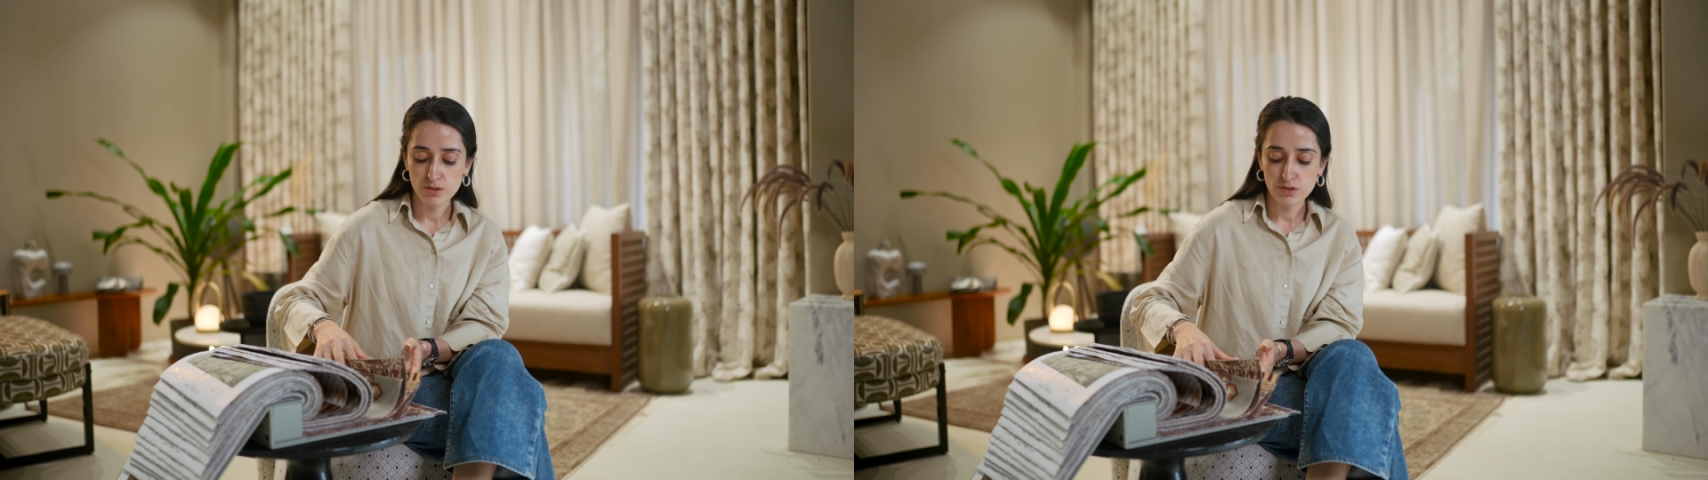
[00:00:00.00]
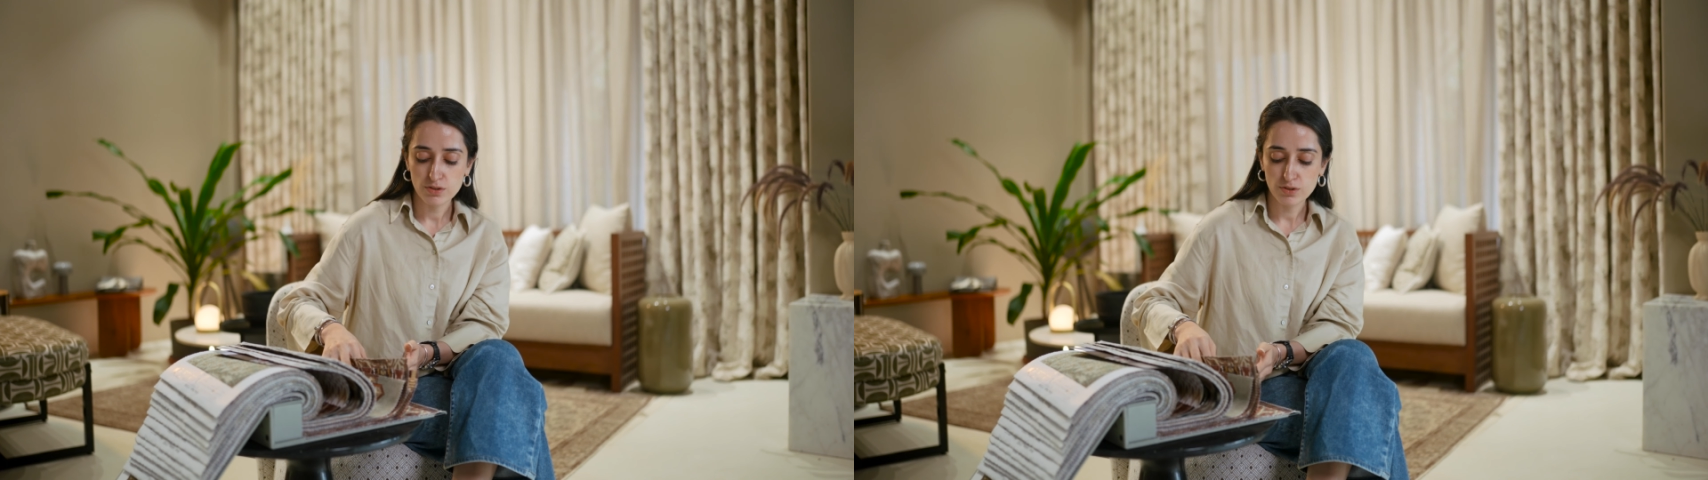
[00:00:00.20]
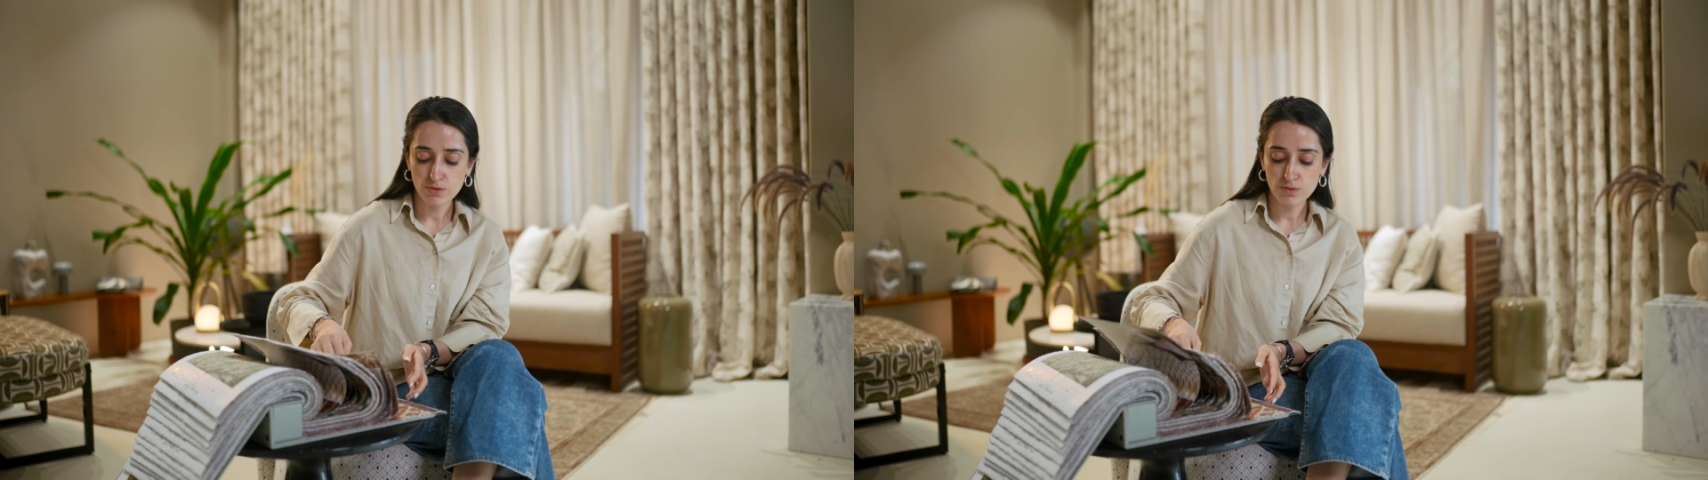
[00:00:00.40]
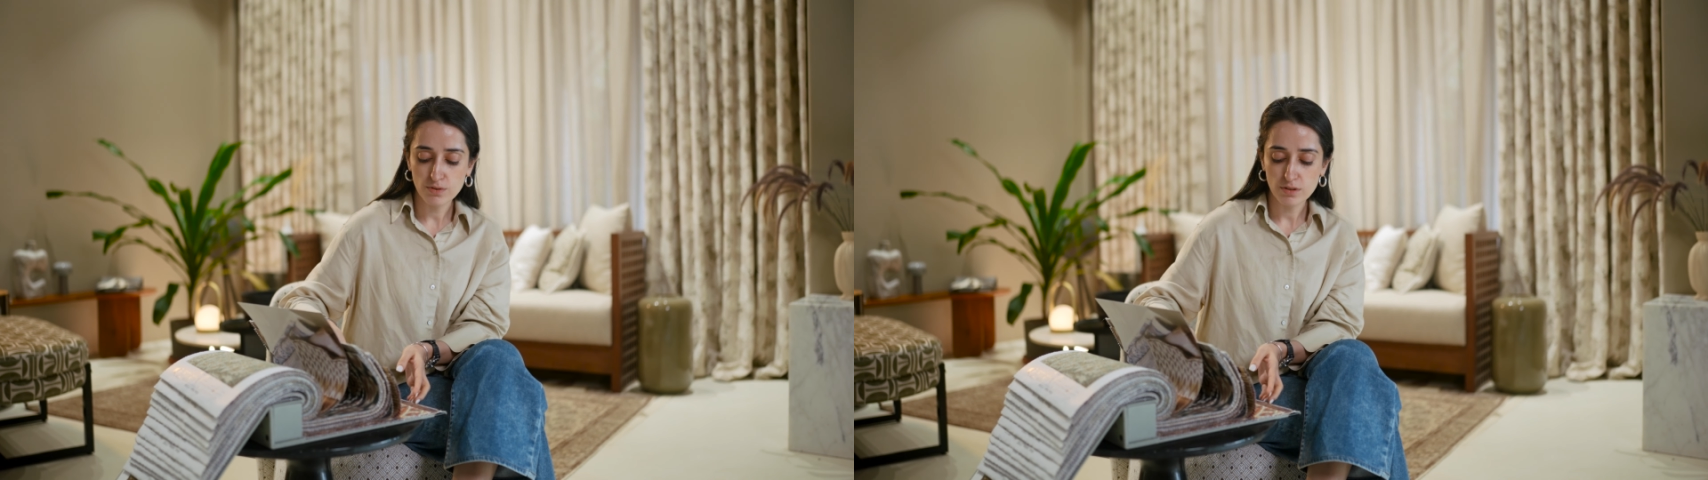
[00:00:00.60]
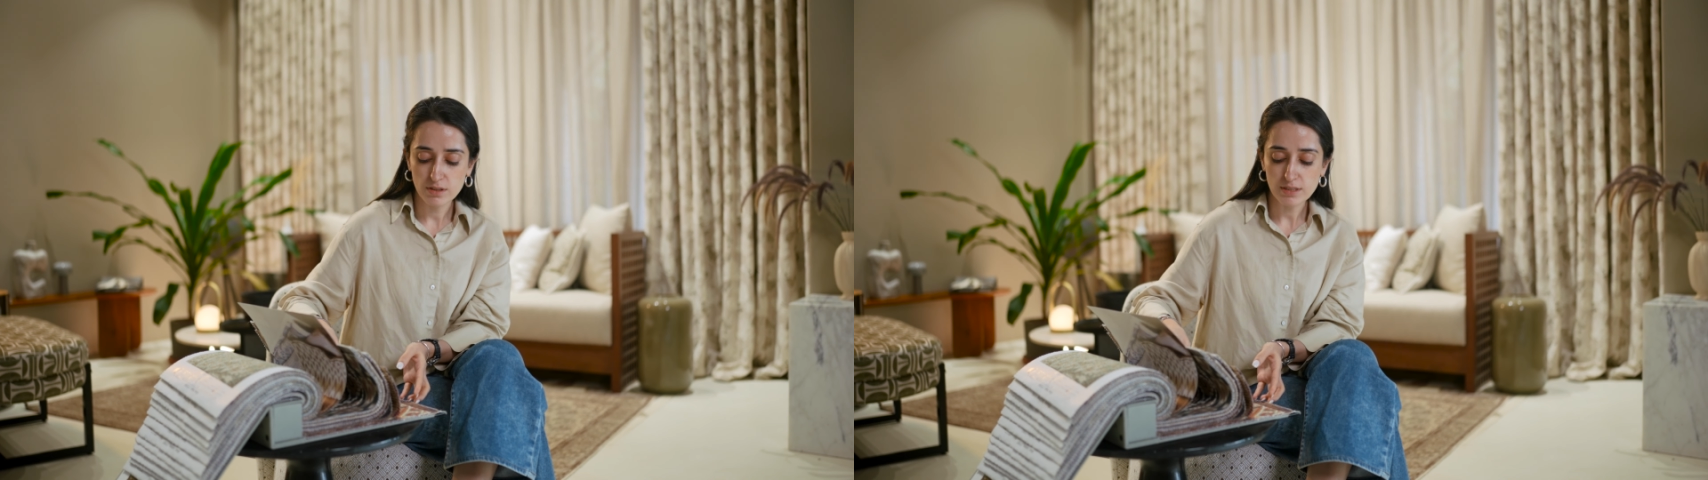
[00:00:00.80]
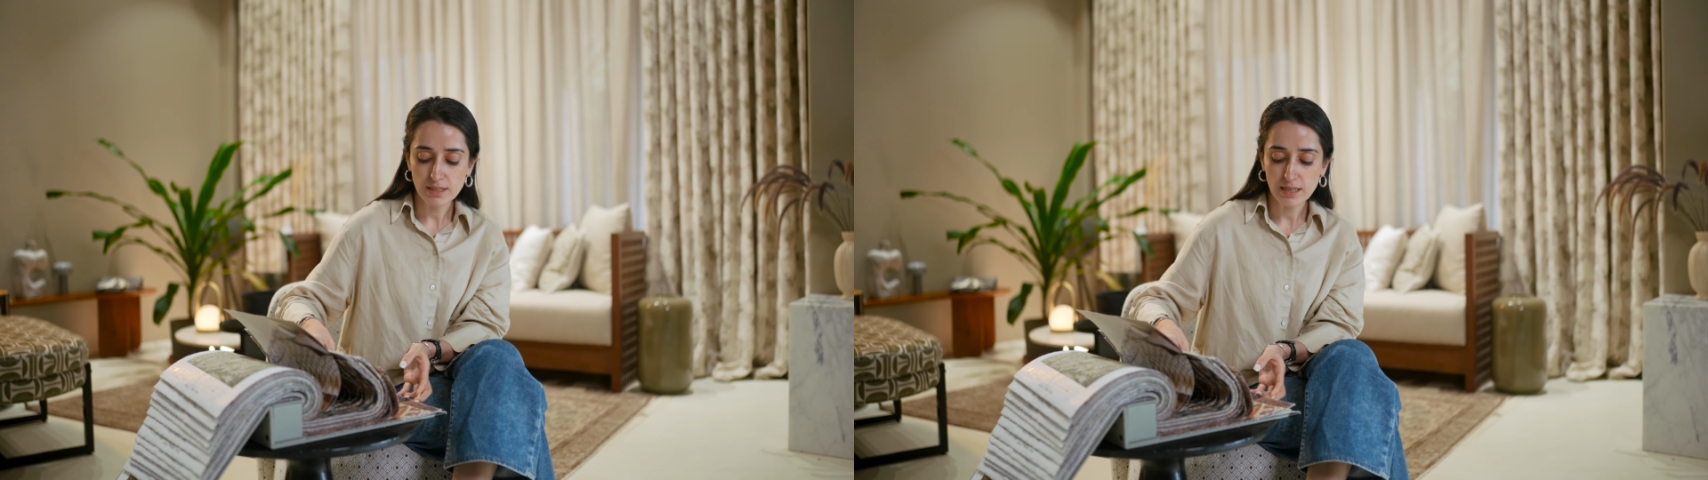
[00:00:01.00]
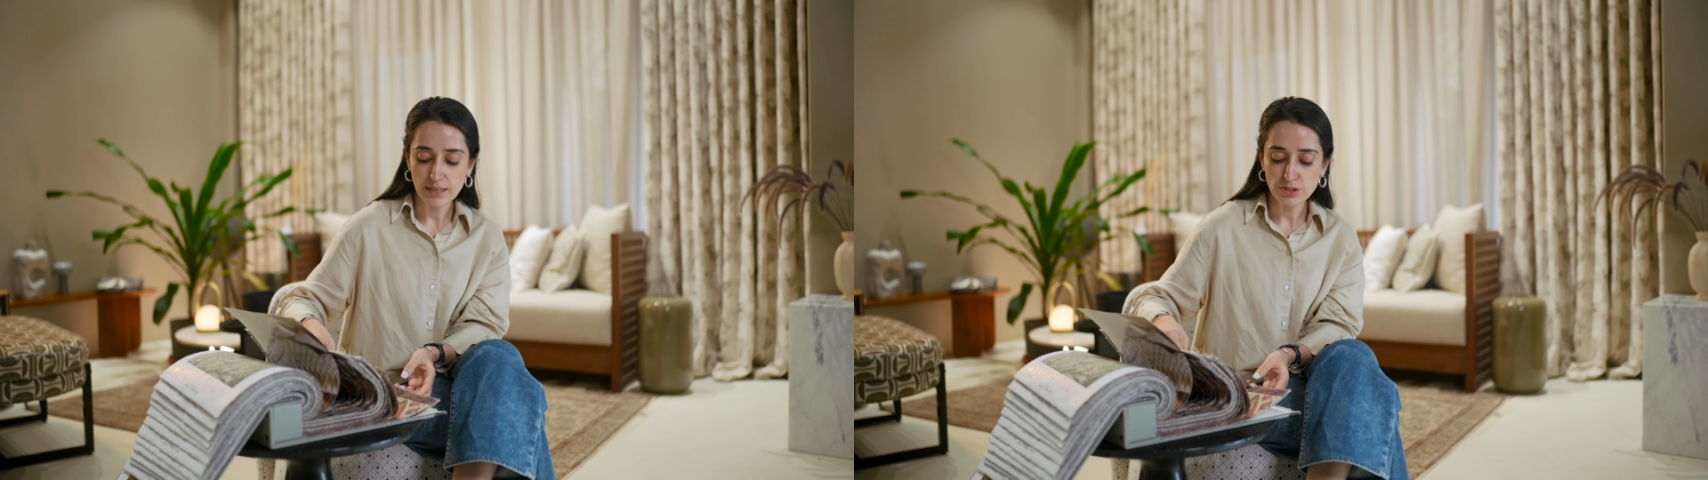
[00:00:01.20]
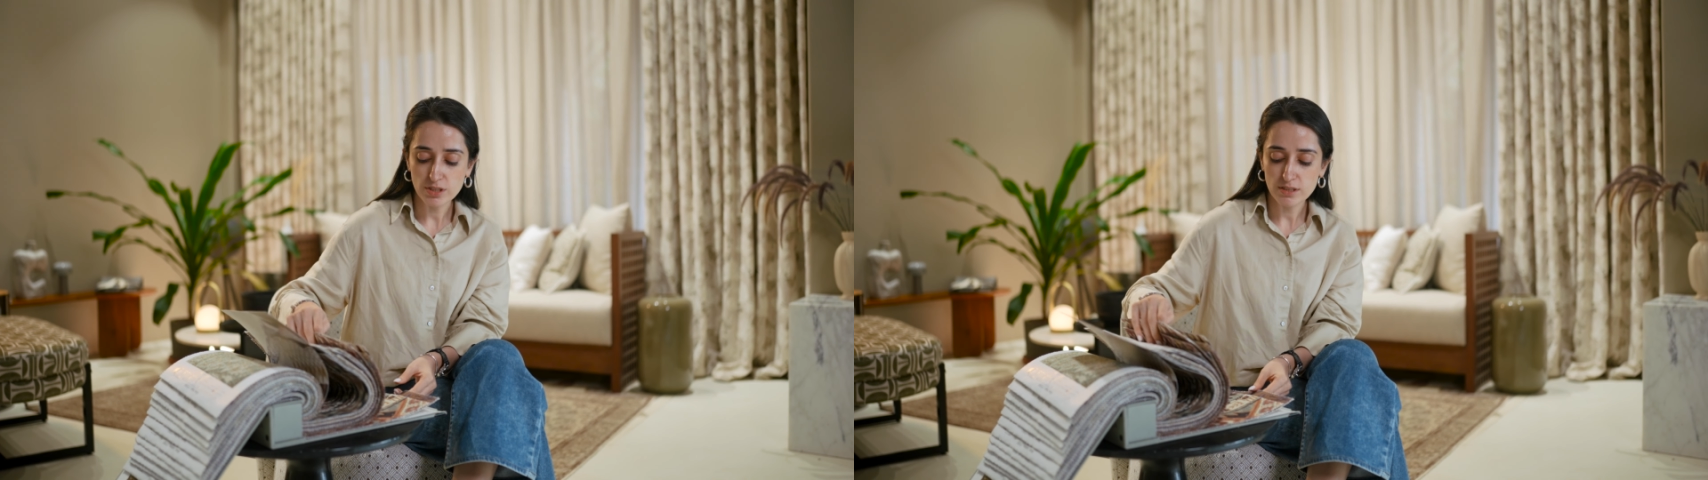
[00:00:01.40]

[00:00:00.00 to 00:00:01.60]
So this collection